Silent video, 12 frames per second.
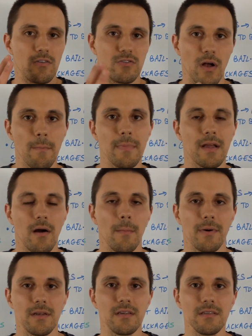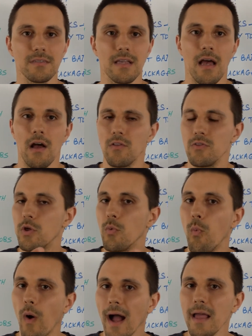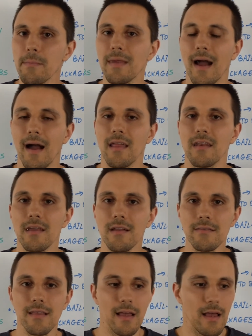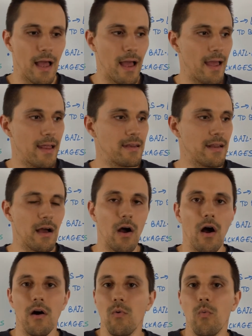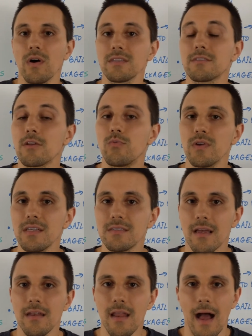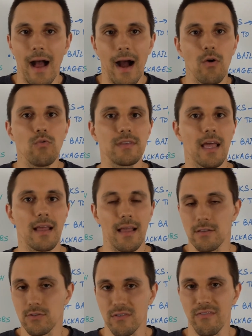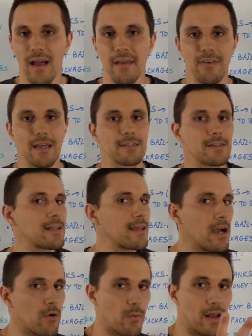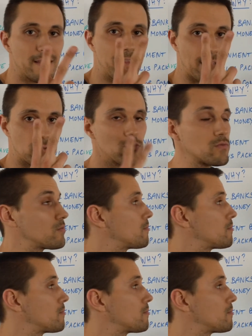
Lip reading: zombie companies, the why behind it, and what's the reason how they can survive actually? Well, there are two